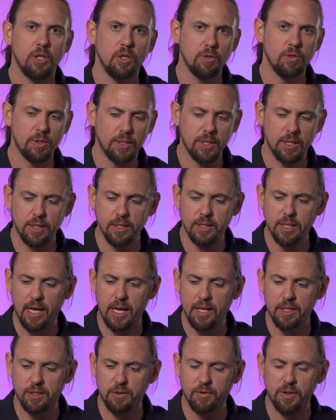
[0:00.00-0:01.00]
use these
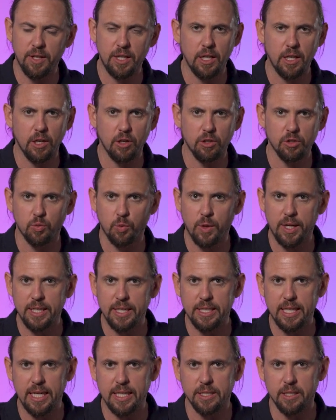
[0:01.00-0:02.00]
as videos, written
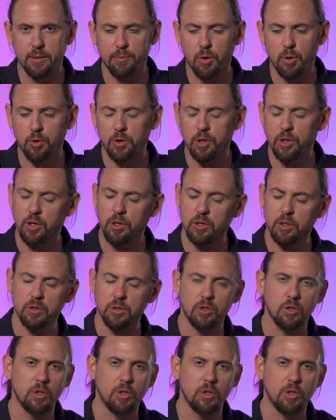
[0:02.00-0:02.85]
testimonials,